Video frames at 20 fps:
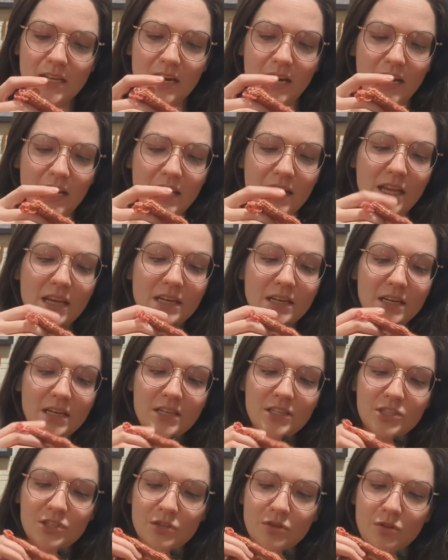in it.
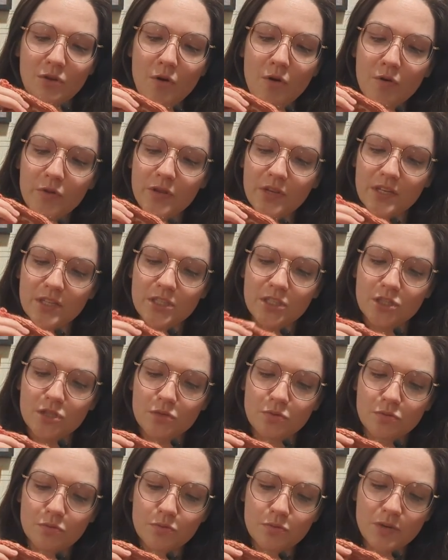So the whole thing's
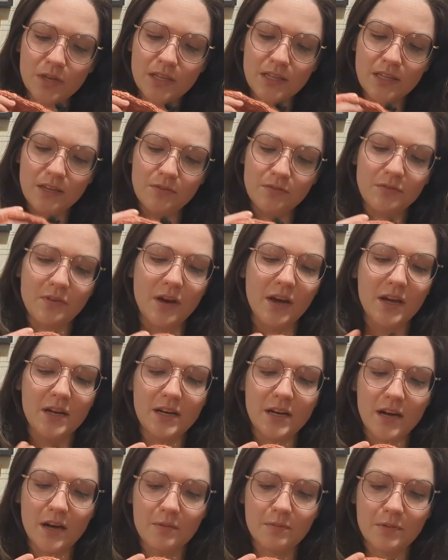just really
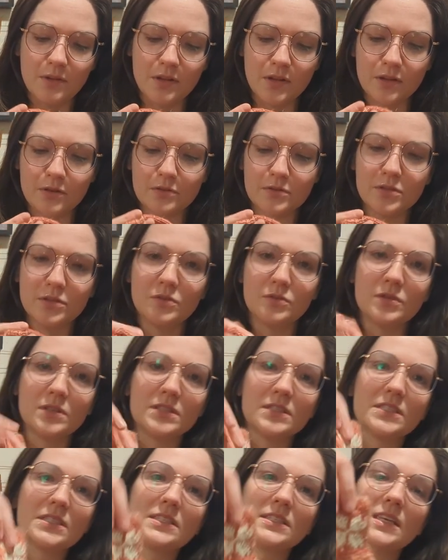fun. Up close, you
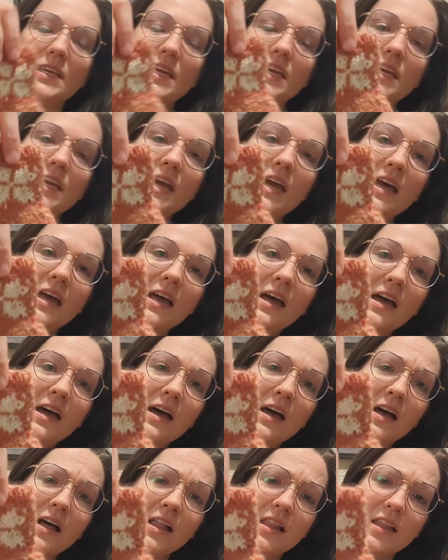can see
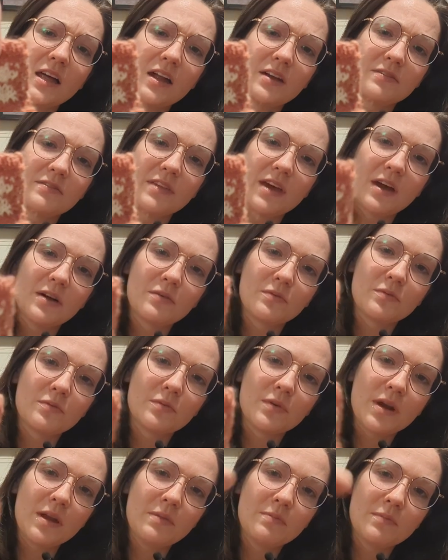a lot of that
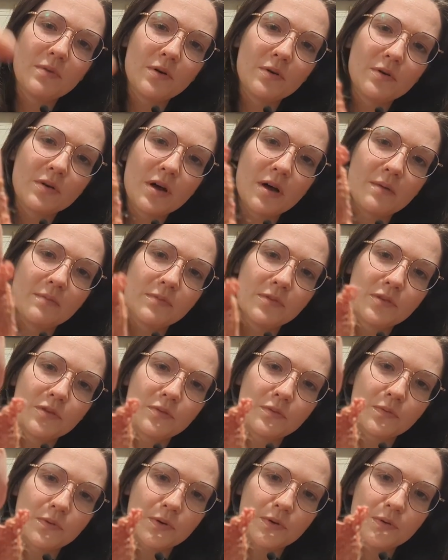rainbow come
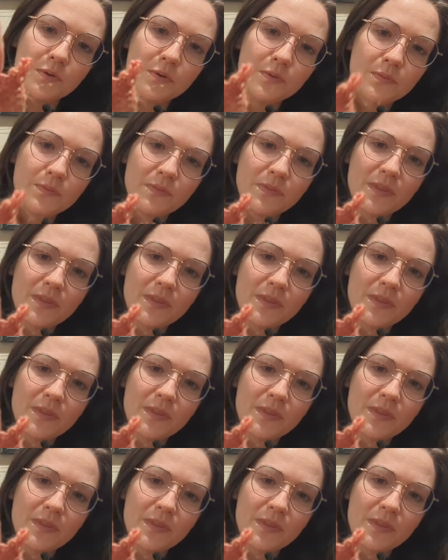through.